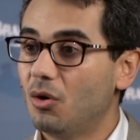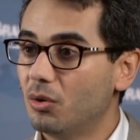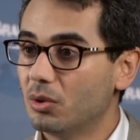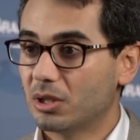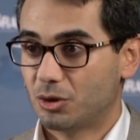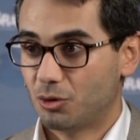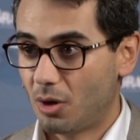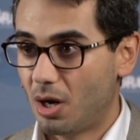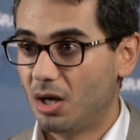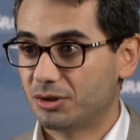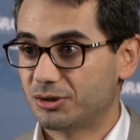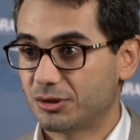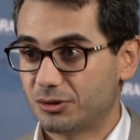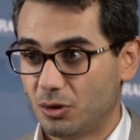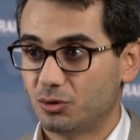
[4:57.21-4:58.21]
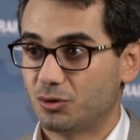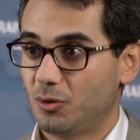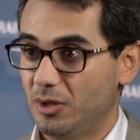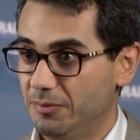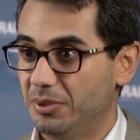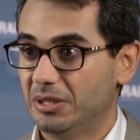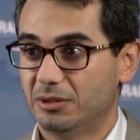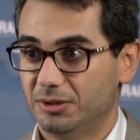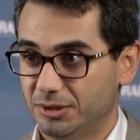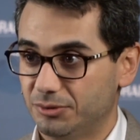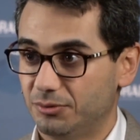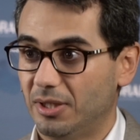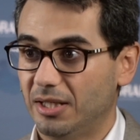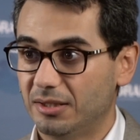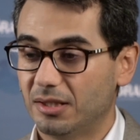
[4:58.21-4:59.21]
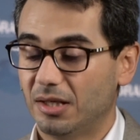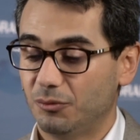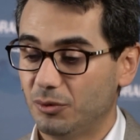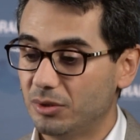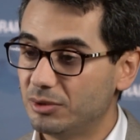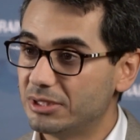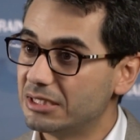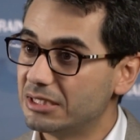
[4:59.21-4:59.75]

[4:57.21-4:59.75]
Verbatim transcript: all across those three pillars, right? We, we